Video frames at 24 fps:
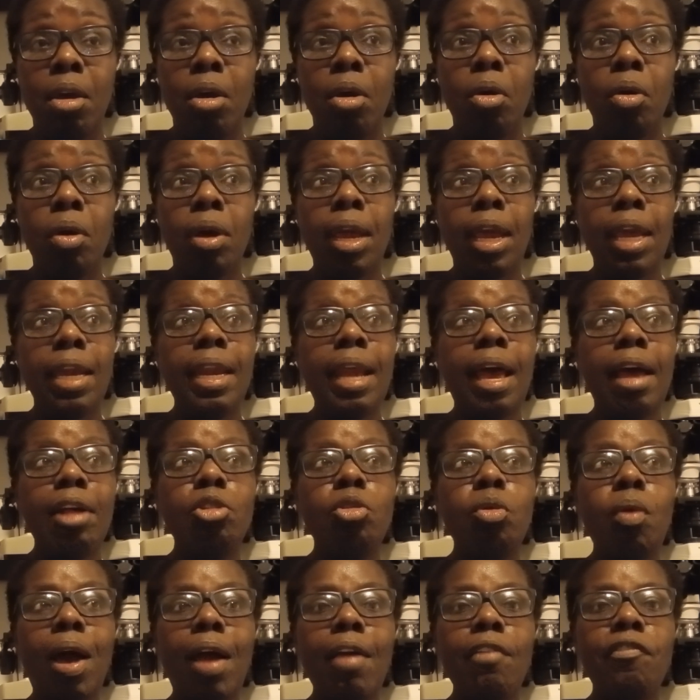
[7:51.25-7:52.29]
Okay, now
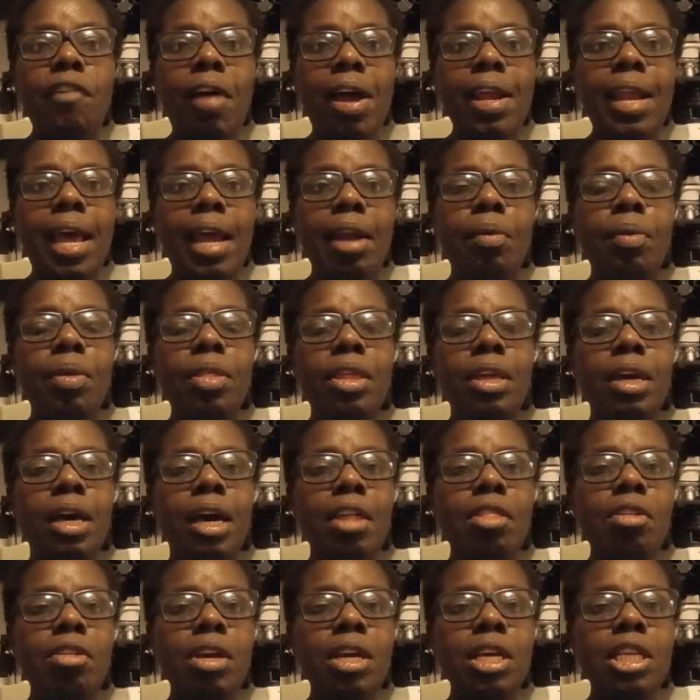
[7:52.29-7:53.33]
do I find that with
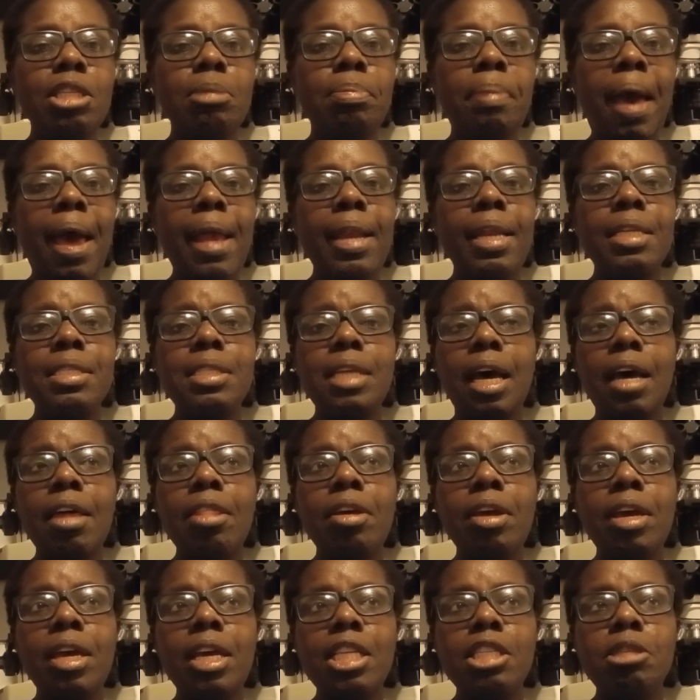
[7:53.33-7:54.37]
other Hispanics?
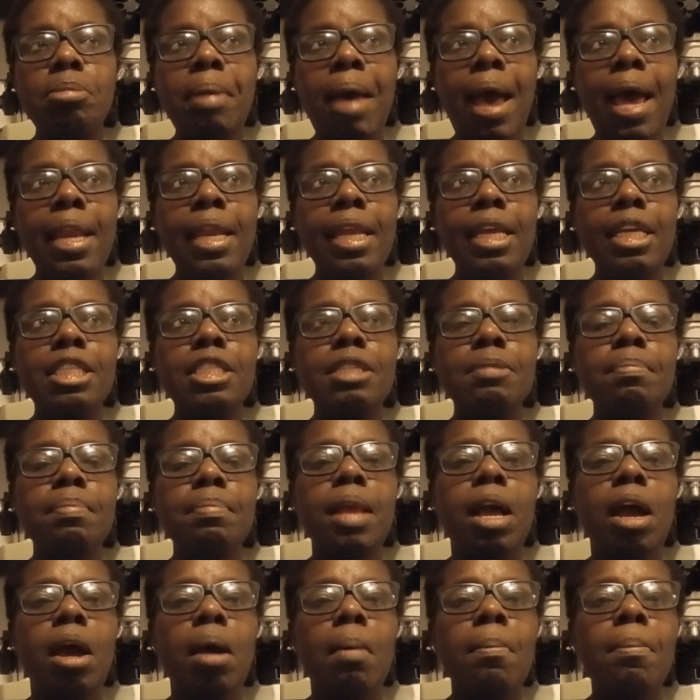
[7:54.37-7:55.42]
Other Hispanics
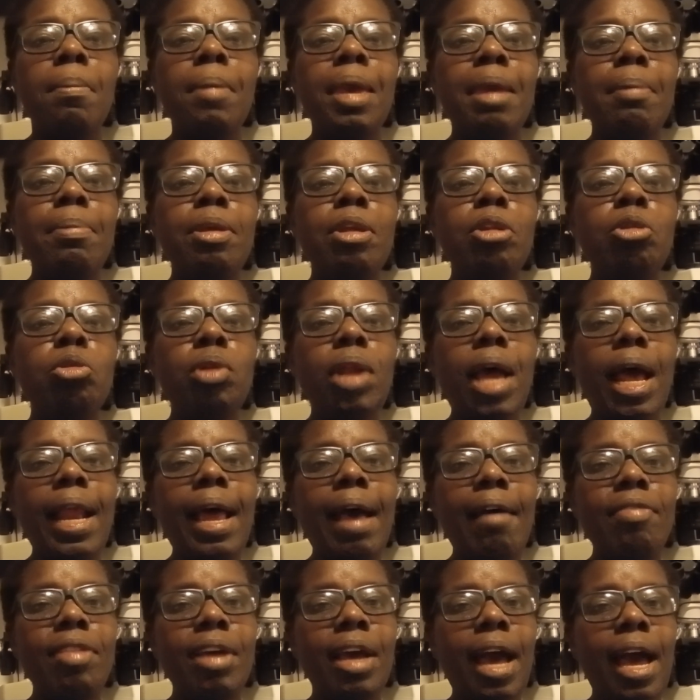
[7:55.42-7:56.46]
maybe do not
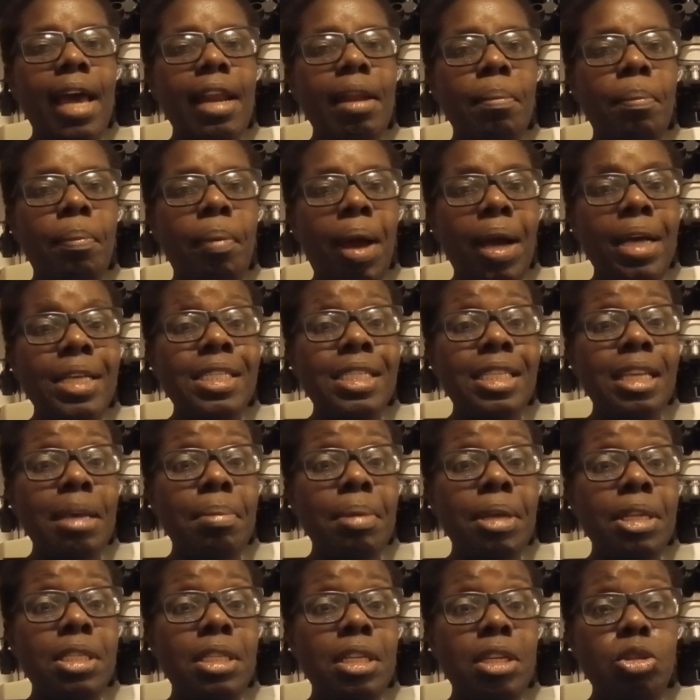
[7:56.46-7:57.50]
have the kind of
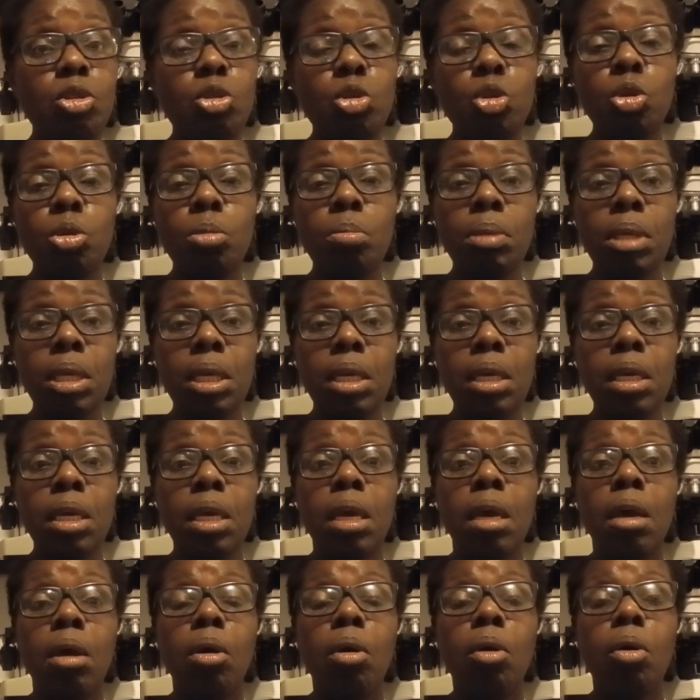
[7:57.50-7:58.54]
proximity to me,
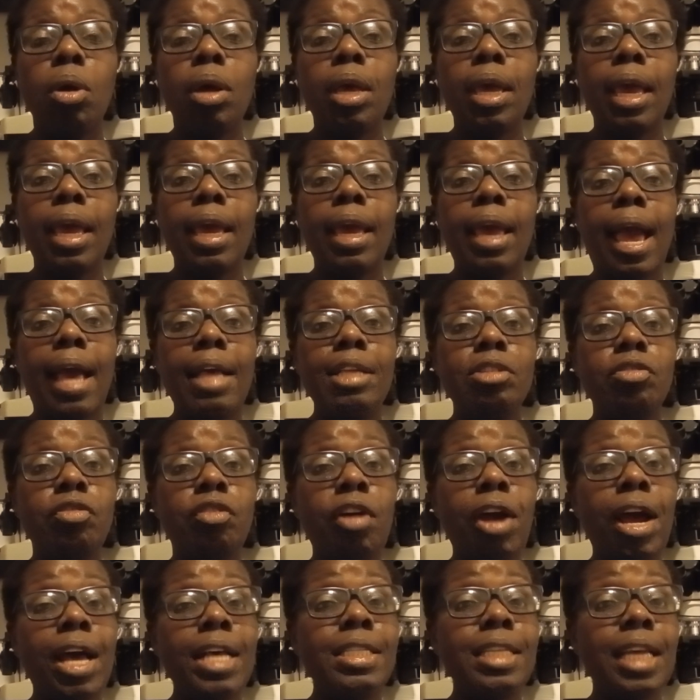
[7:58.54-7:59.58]
okay, as
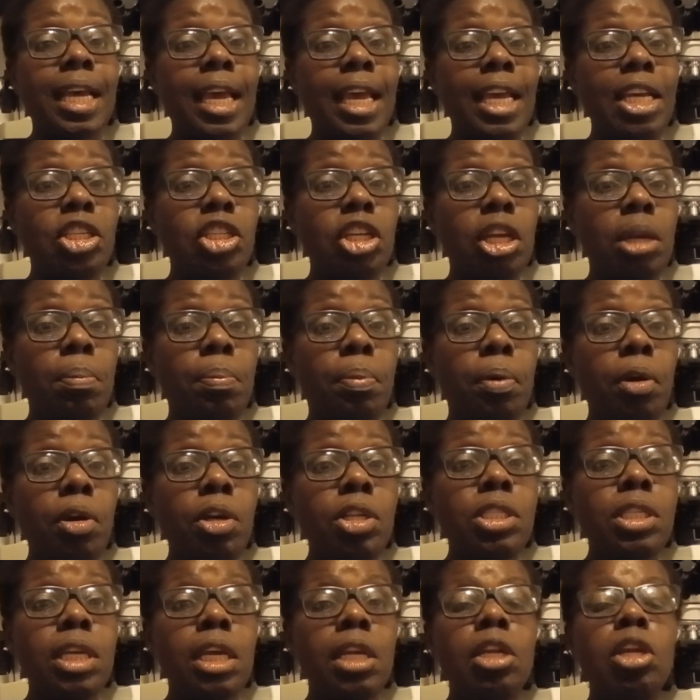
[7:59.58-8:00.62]
far as a Haitian
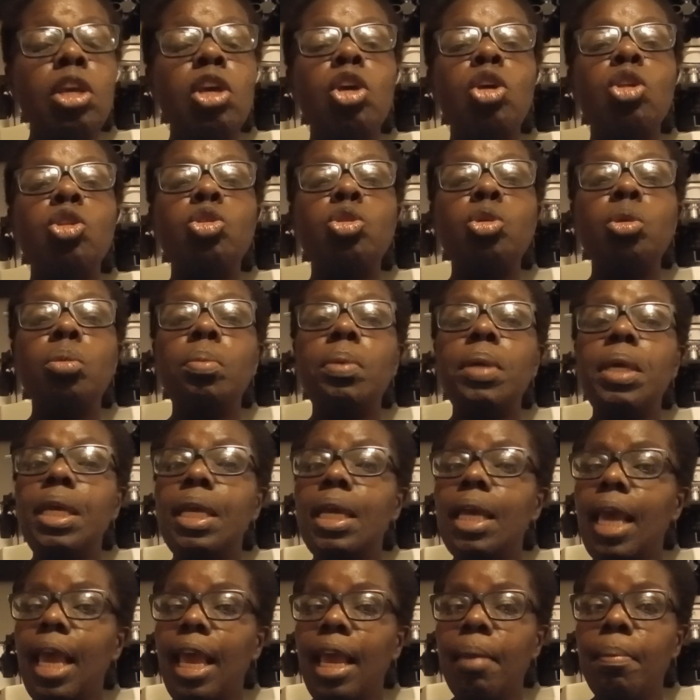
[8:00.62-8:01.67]
person to
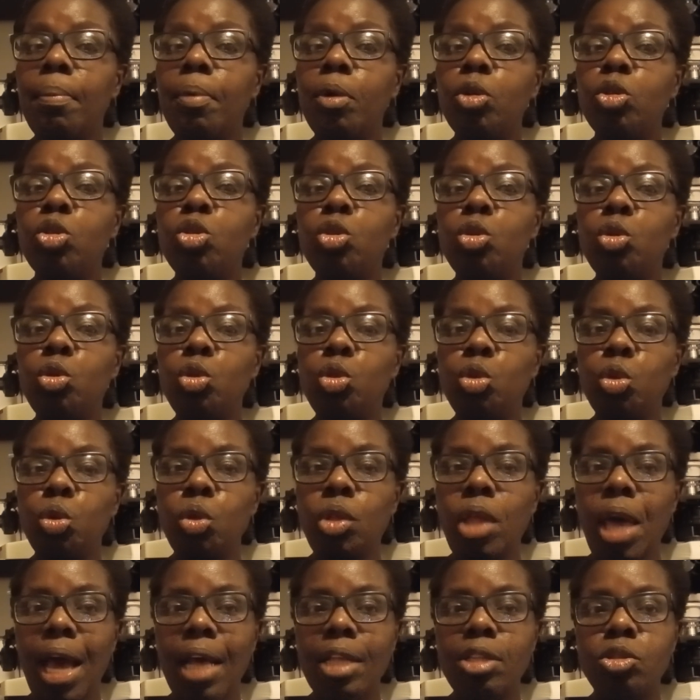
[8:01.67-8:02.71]
be able to do
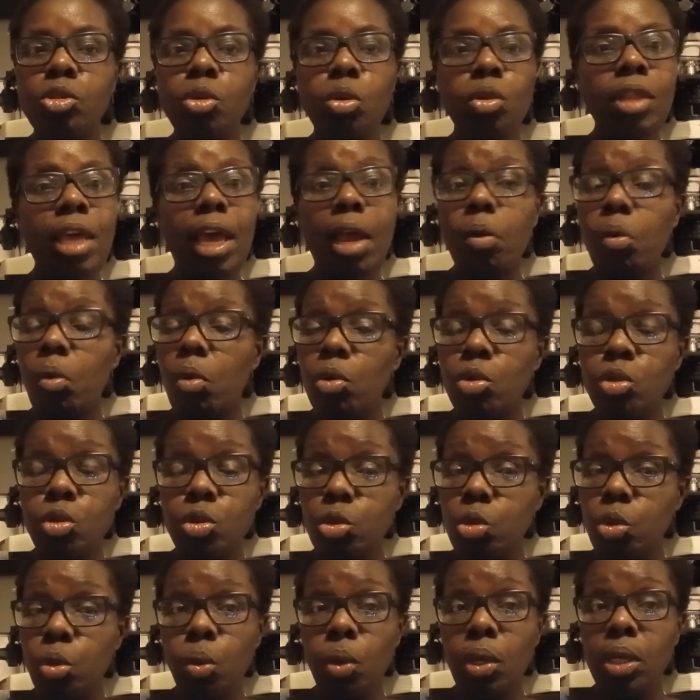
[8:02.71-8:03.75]
that. So they won't
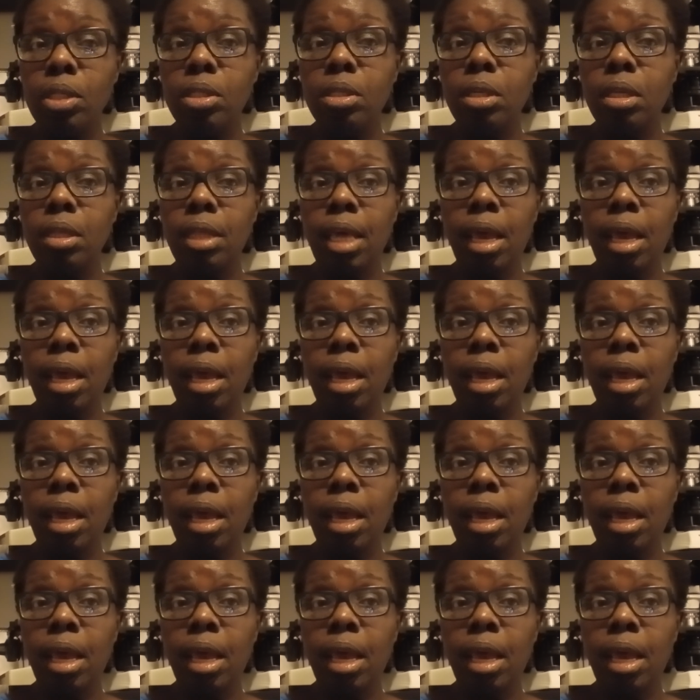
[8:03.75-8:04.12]
do it. They